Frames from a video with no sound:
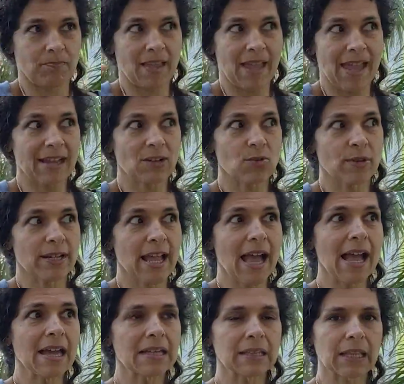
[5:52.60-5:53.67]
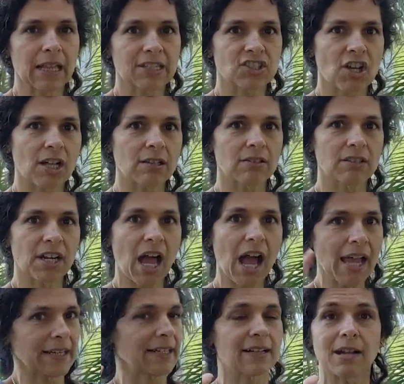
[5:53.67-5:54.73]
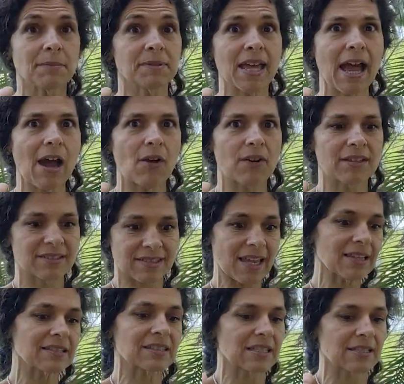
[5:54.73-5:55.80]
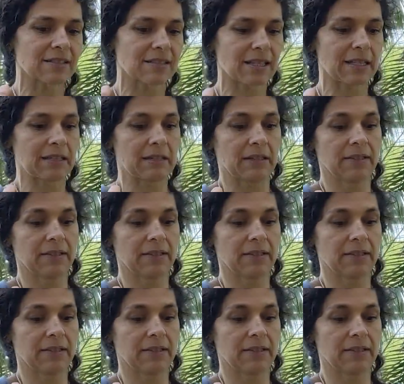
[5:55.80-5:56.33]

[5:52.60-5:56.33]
angry head and like Jekyll and Hyde comes out and says things that